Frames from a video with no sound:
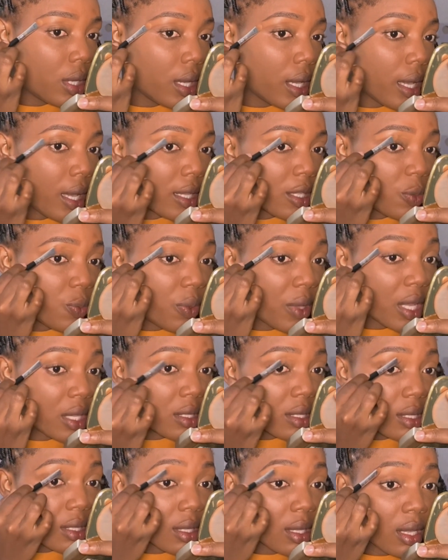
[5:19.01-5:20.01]
Expect
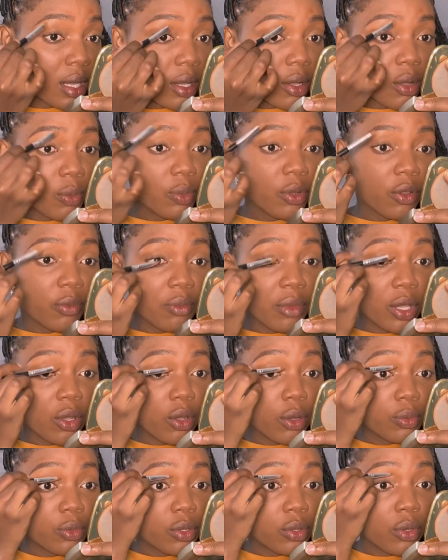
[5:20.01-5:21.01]
a couple of
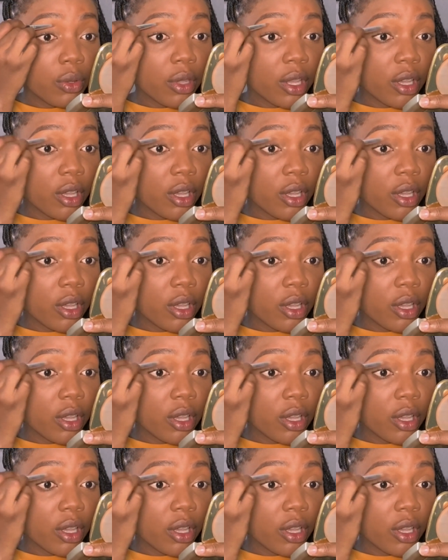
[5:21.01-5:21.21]
makeup tutorial